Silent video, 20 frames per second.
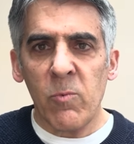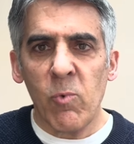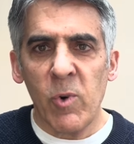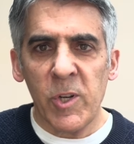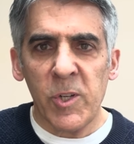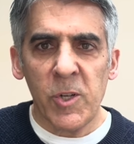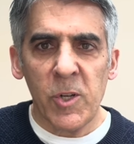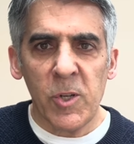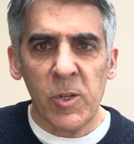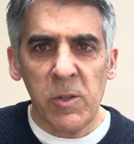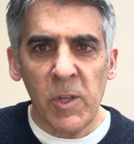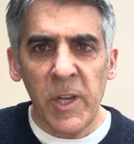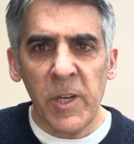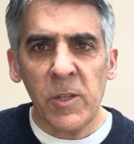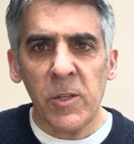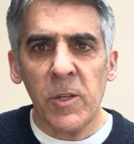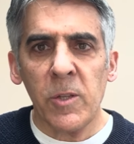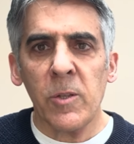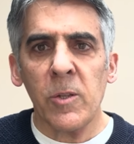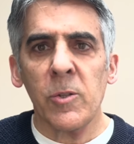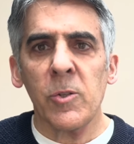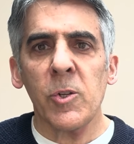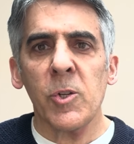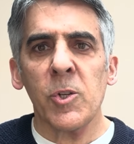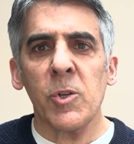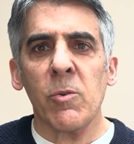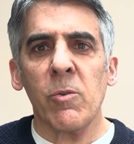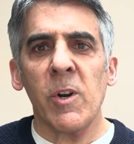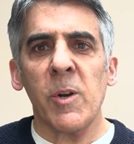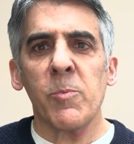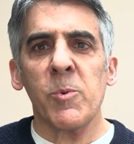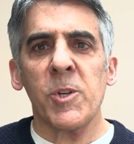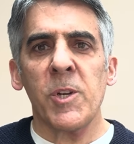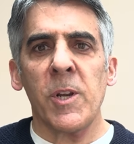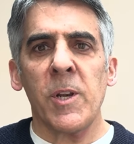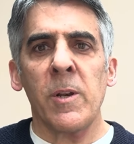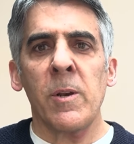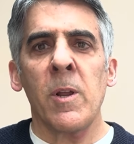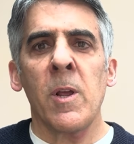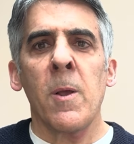which is linked in the
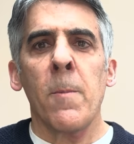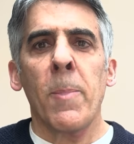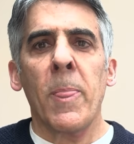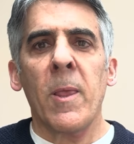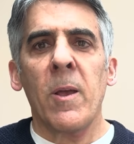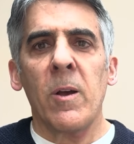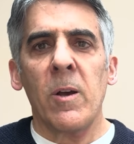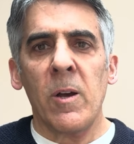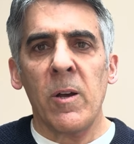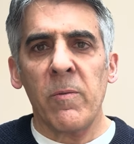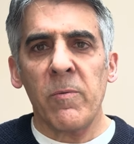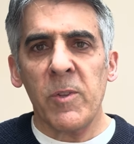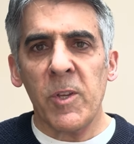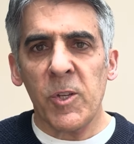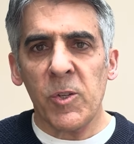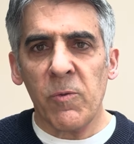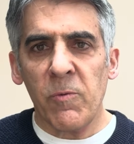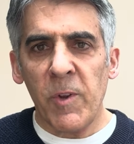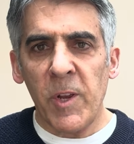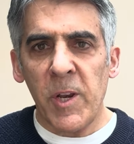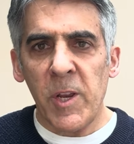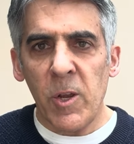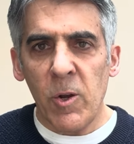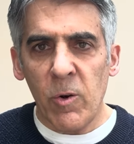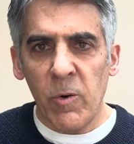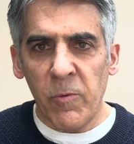description of this video.